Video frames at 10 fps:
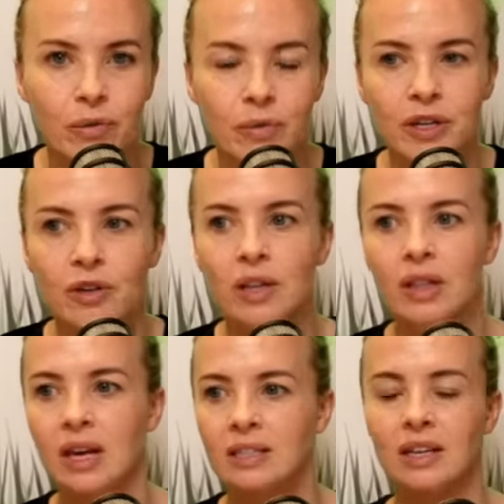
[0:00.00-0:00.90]
when you're in
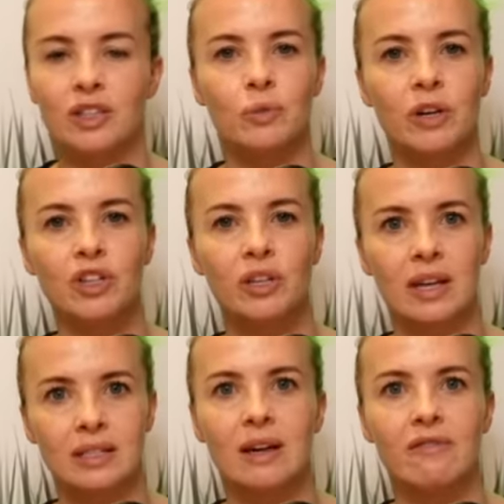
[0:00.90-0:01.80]
that situation
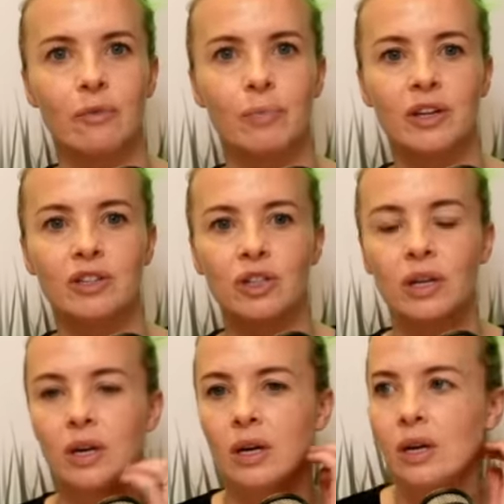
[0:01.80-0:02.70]
at Stamford Bridge.
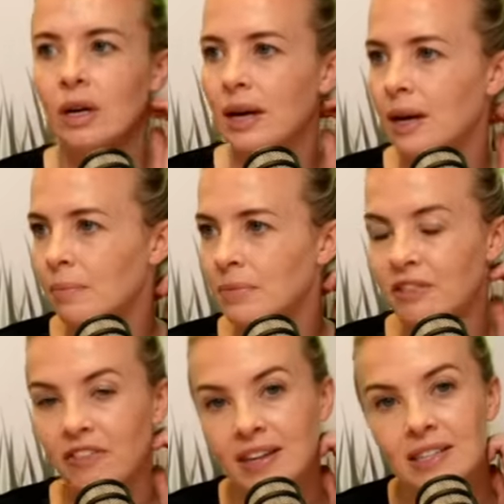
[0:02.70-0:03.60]

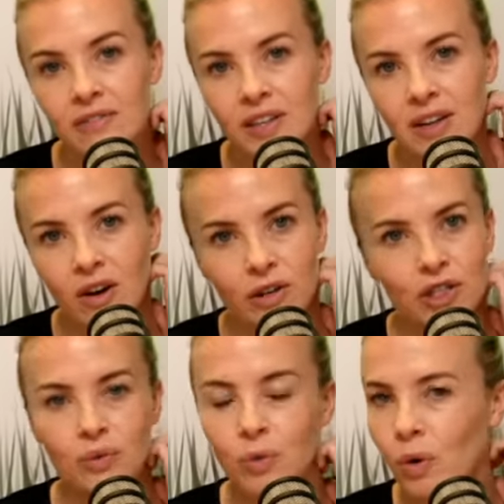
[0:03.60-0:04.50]
Defensively,
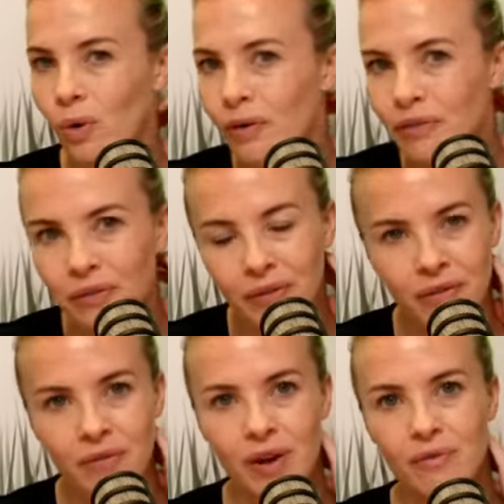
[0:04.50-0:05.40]
Arsenal were off.
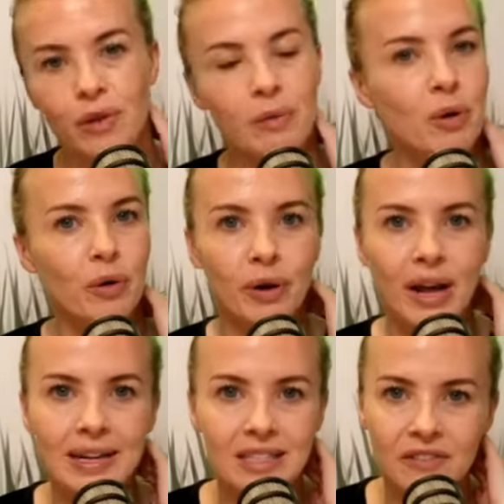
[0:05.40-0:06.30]
A really poor
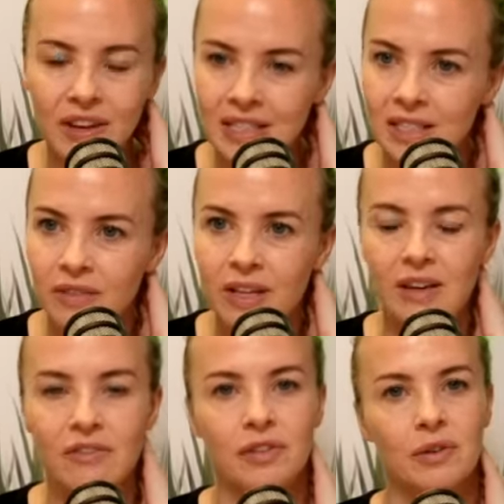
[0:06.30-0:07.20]
night defensively
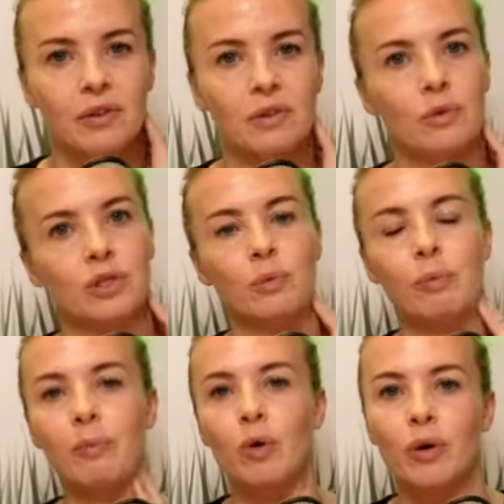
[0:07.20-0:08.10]
for Lotta
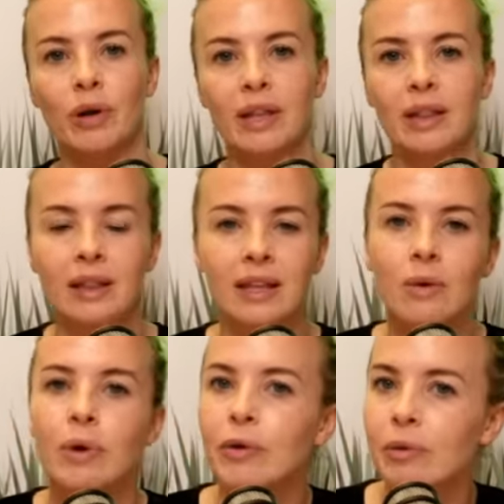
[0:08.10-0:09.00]
Webben-Moy and Leah
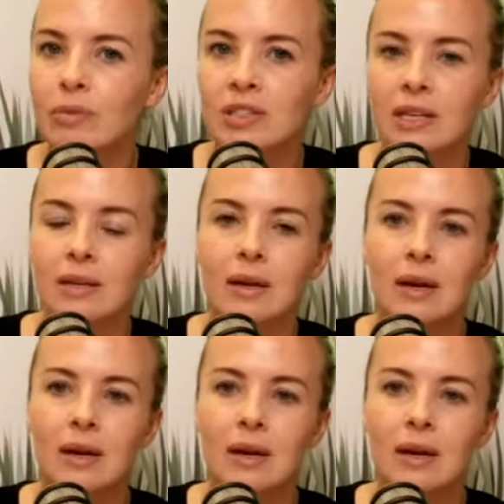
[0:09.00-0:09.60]
Williamson.